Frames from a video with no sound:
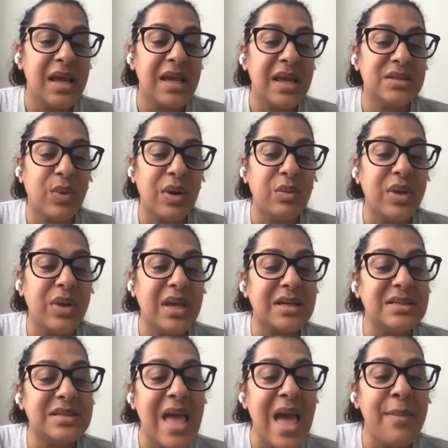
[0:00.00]
is when we
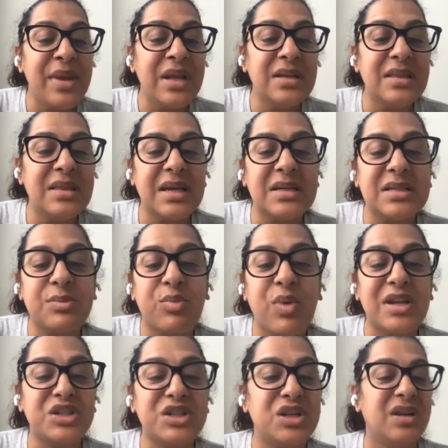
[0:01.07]
examined the
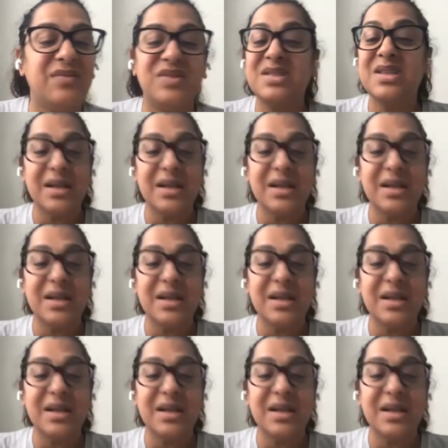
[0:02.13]
expression of